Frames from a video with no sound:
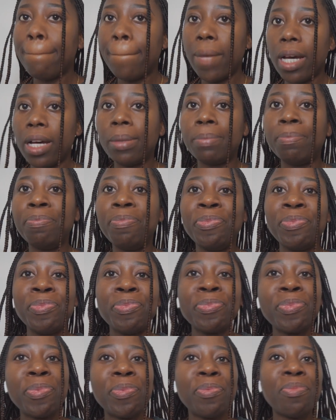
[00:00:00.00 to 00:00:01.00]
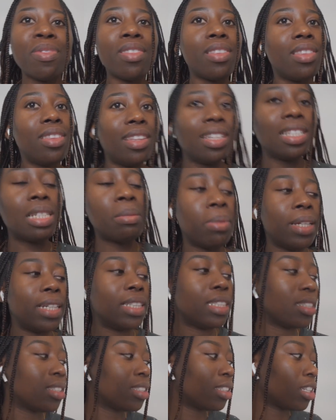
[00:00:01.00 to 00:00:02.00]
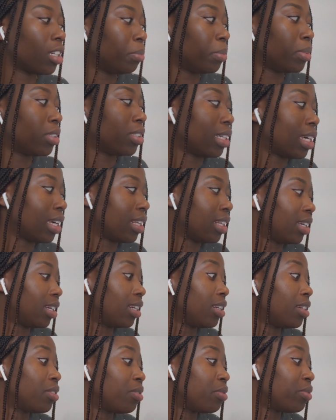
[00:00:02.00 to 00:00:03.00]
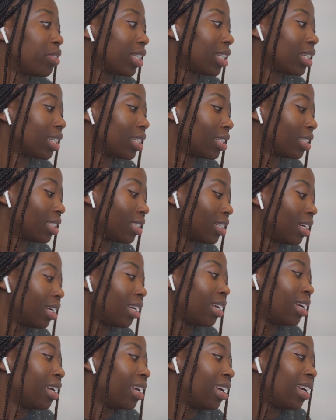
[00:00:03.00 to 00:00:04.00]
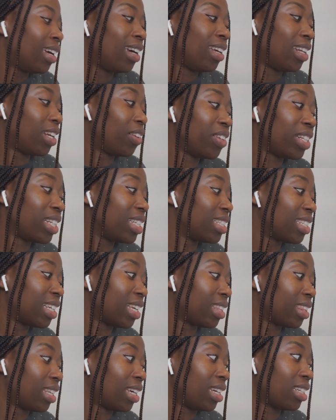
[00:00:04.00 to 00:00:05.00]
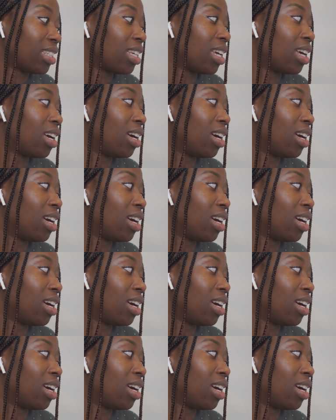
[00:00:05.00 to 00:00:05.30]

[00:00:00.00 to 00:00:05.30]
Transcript: But this place is coming together really good, and I already said this.